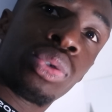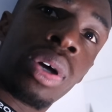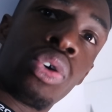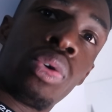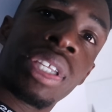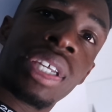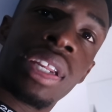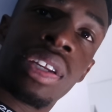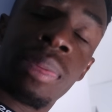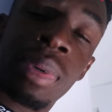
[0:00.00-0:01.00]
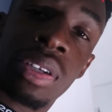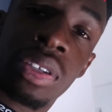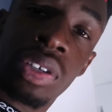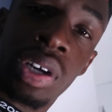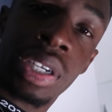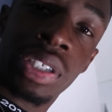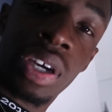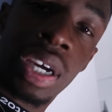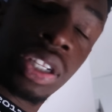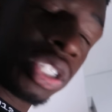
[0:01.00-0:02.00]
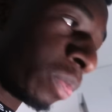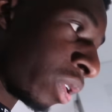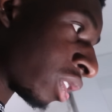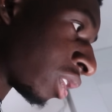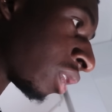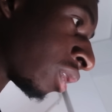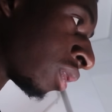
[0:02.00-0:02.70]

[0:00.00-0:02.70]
How do I always end up in the darkest hiding spots?